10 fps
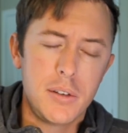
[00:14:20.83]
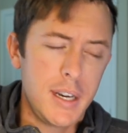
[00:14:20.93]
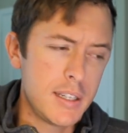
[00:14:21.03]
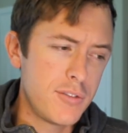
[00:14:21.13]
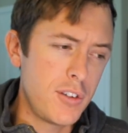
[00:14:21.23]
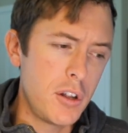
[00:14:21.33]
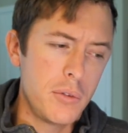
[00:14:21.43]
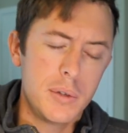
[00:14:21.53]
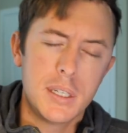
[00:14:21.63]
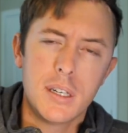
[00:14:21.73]
You guys
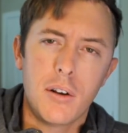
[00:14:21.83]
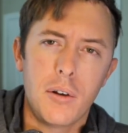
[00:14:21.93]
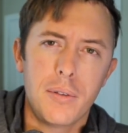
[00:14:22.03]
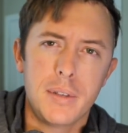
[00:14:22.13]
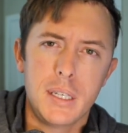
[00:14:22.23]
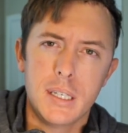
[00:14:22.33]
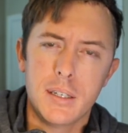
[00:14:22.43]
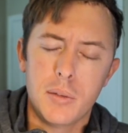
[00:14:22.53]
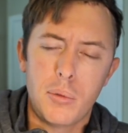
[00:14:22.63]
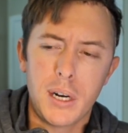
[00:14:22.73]
following all
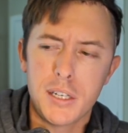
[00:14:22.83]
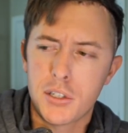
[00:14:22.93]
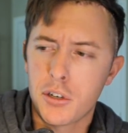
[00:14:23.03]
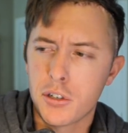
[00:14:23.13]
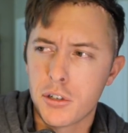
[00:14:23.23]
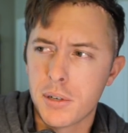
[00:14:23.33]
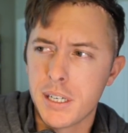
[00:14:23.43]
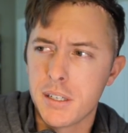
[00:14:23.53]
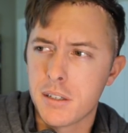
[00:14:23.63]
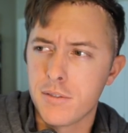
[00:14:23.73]
the brain
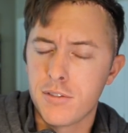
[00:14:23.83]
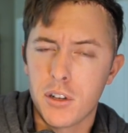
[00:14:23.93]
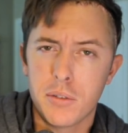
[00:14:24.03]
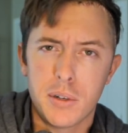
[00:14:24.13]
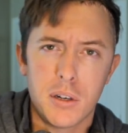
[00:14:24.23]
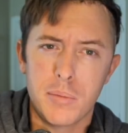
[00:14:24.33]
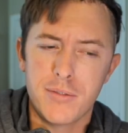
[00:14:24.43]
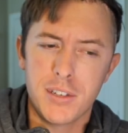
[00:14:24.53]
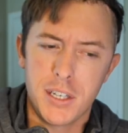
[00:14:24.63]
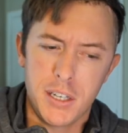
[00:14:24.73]
surgeries and following all my
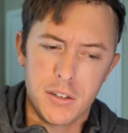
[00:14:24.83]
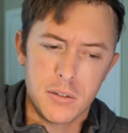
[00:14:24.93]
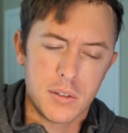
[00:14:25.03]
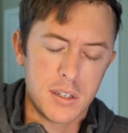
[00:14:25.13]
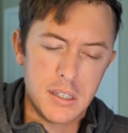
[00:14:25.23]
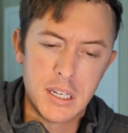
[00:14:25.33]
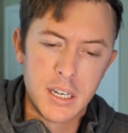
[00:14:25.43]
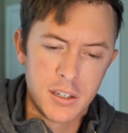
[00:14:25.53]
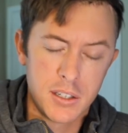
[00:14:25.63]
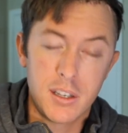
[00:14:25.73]
videos and
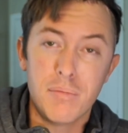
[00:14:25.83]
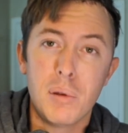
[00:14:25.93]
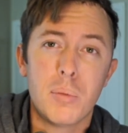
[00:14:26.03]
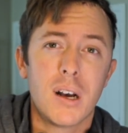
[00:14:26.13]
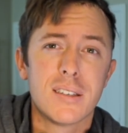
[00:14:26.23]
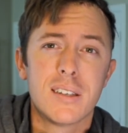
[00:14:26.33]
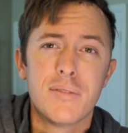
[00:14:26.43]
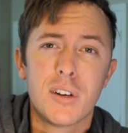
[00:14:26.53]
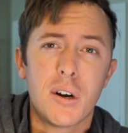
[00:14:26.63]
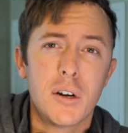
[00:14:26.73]
just giving me
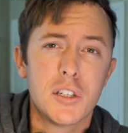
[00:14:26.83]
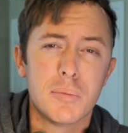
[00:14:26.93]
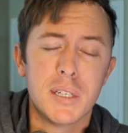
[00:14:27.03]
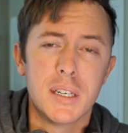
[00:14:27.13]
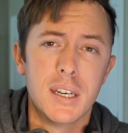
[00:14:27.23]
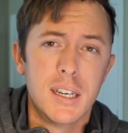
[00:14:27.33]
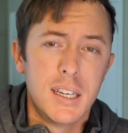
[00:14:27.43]
positive encouragement.